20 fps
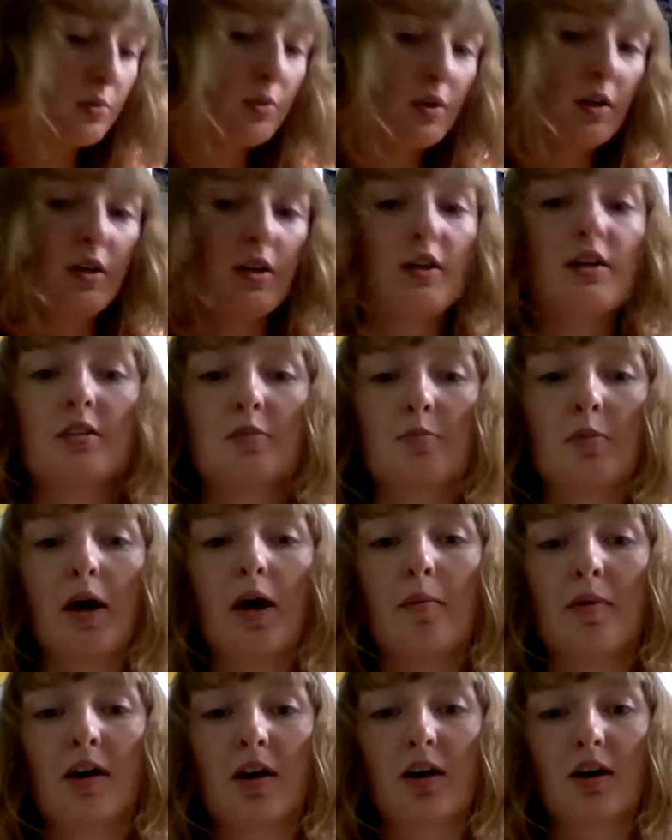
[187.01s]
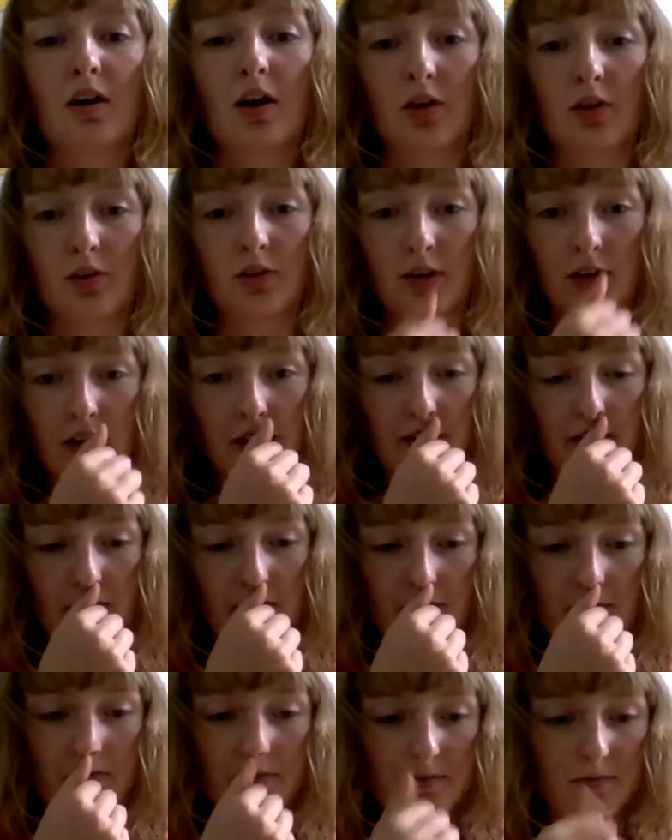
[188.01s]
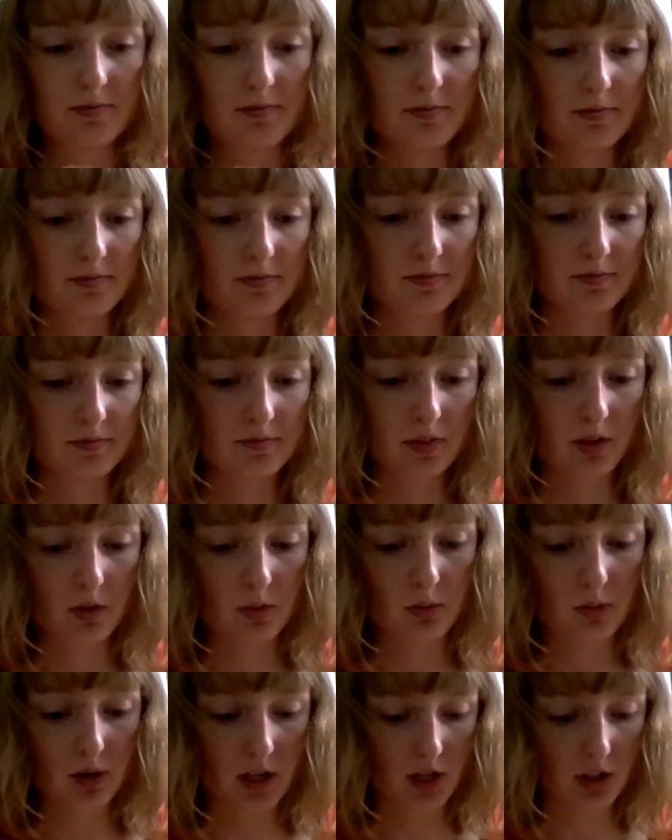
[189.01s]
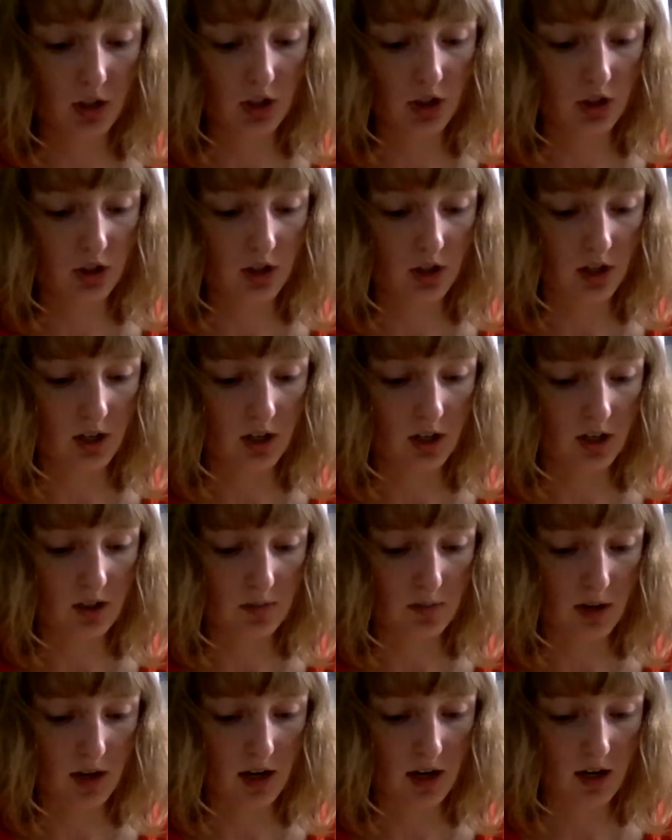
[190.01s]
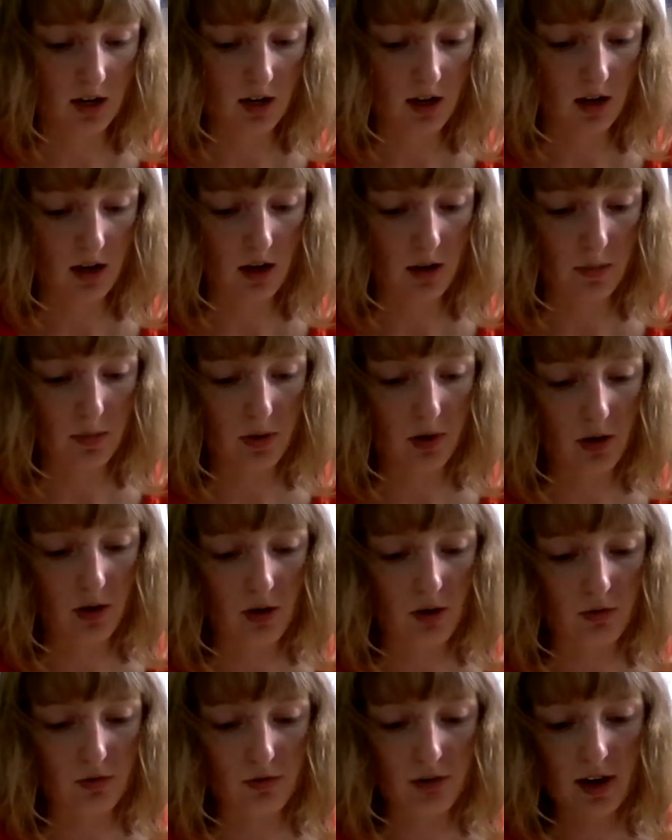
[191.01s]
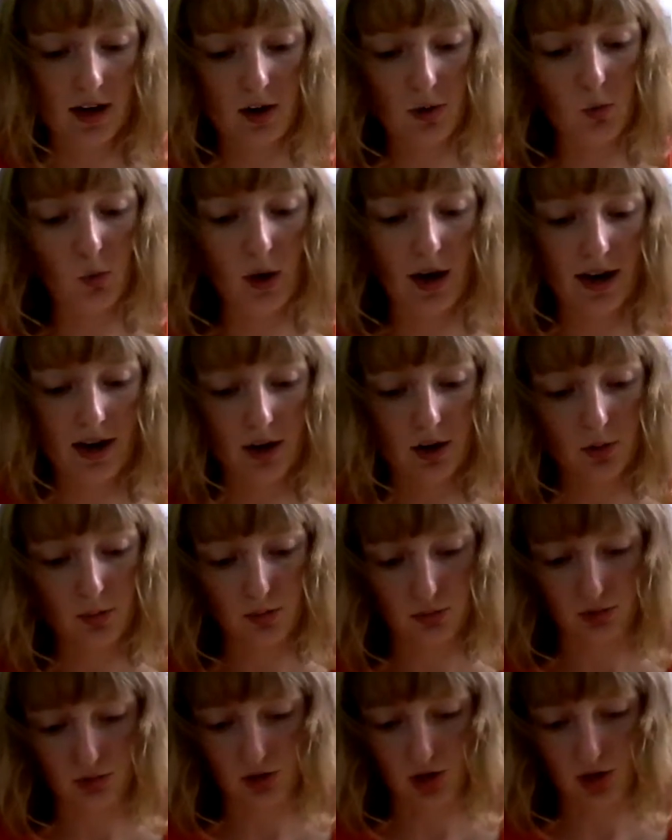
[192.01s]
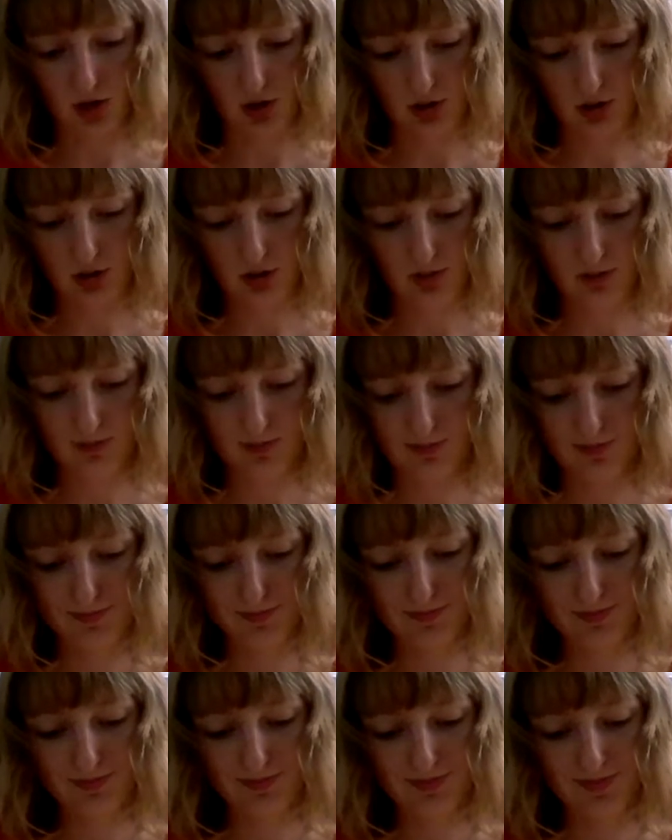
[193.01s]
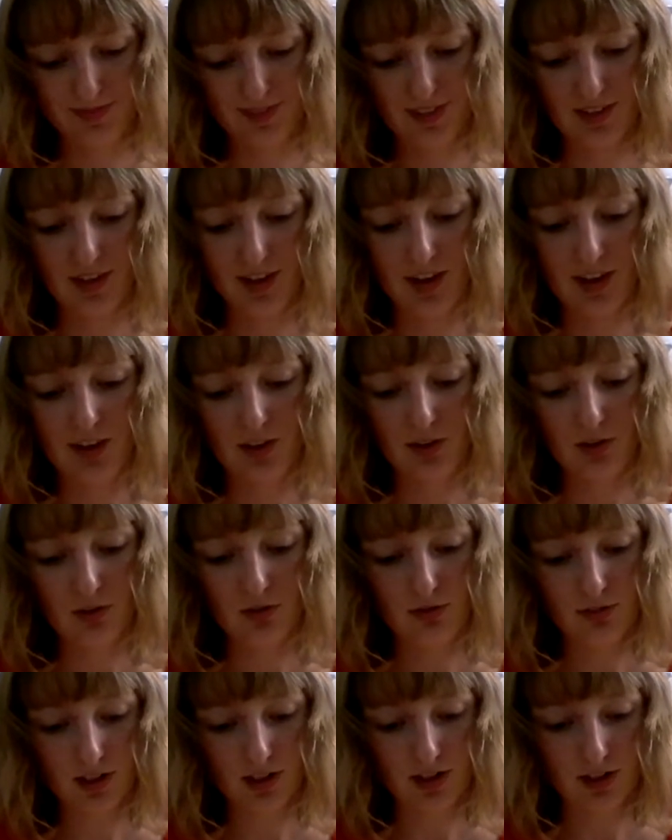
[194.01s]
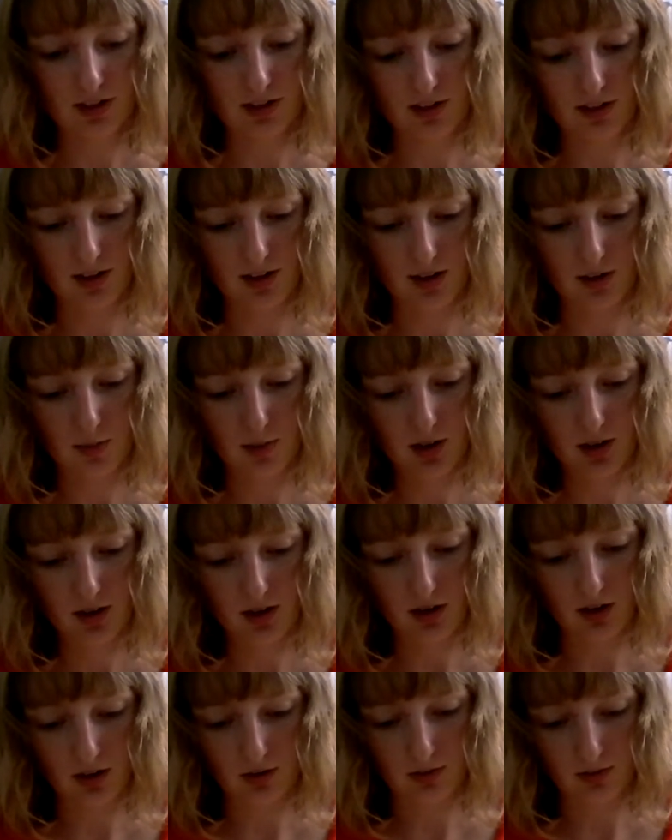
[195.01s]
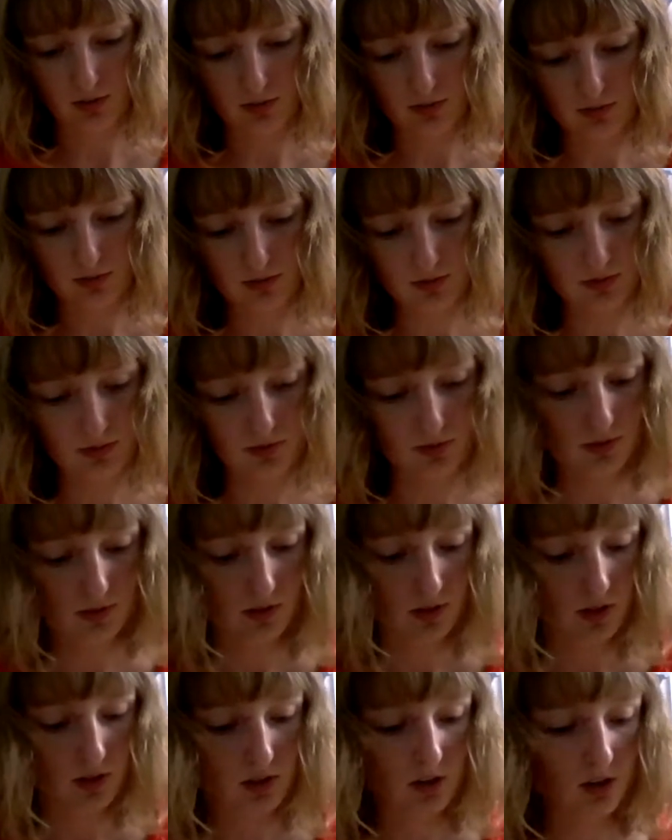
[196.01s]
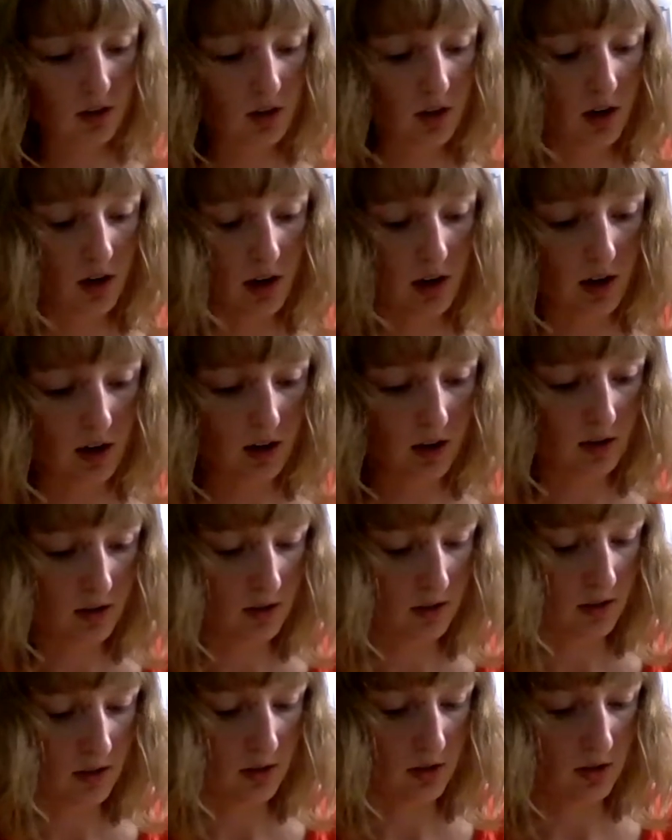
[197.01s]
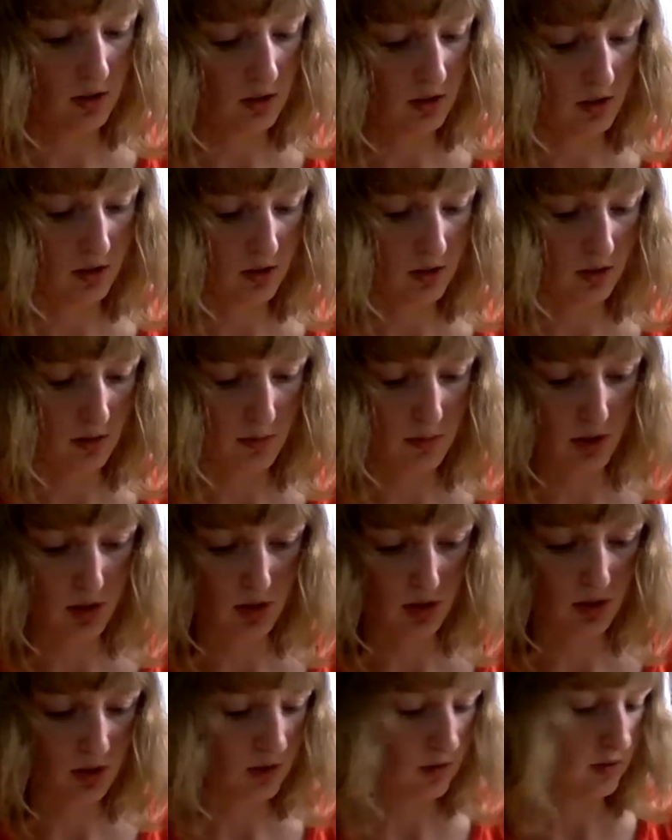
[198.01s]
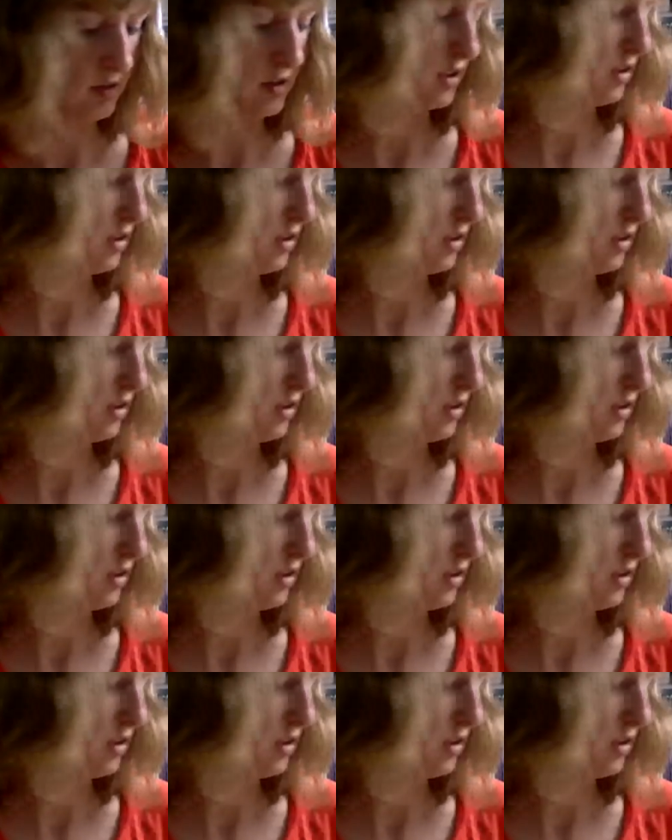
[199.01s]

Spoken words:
one is my Americano deck, which is made up of red, white, and blue cards. Go figure, the Americano. And there's some other stuff in